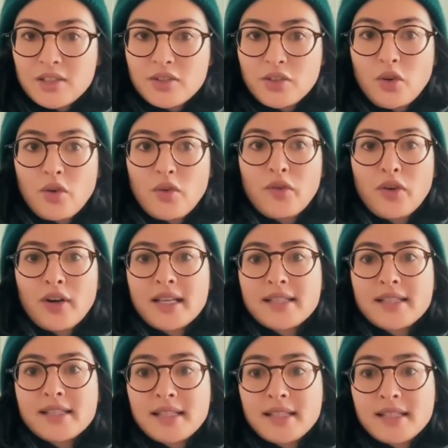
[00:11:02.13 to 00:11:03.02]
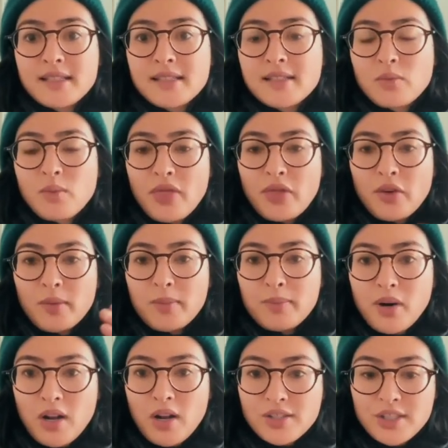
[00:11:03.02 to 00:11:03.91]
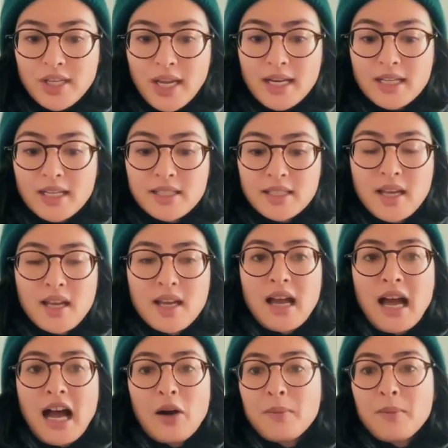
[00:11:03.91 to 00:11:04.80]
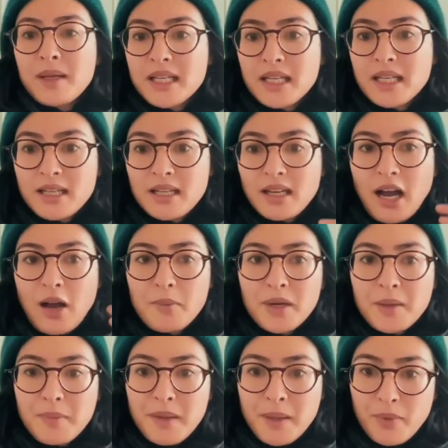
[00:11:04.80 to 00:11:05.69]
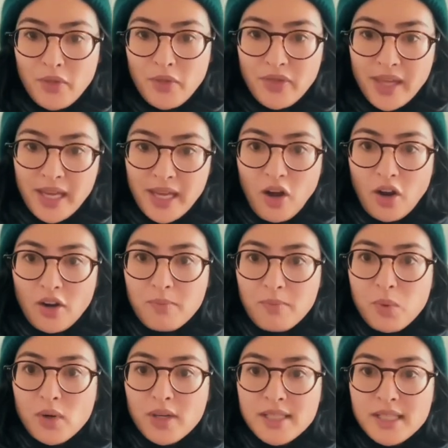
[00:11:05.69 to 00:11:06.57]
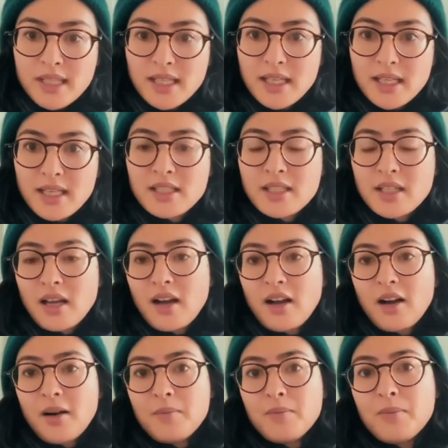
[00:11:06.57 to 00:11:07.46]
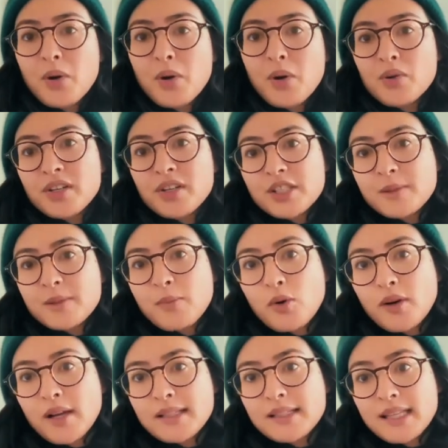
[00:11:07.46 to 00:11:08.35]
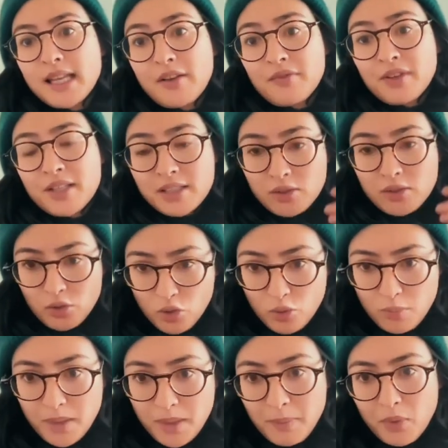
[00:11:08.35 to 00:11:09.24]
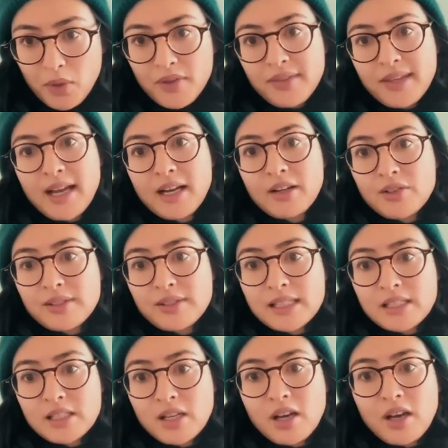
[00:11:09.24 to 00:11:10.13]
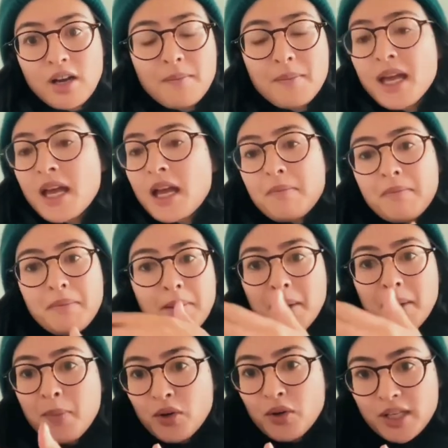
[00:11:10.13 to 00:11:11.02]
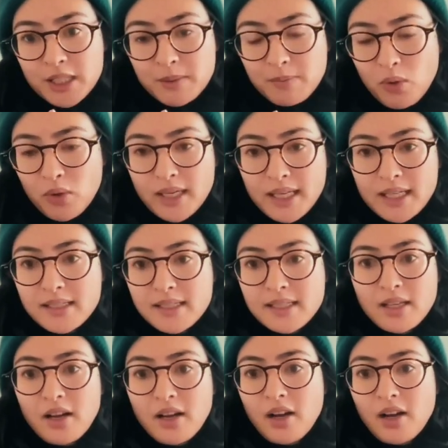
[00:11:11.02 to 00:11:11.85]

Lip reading: So for instance, whether a project, how many people they onboarded, bonus points if it's new people in the ecosystem, maybe bonus points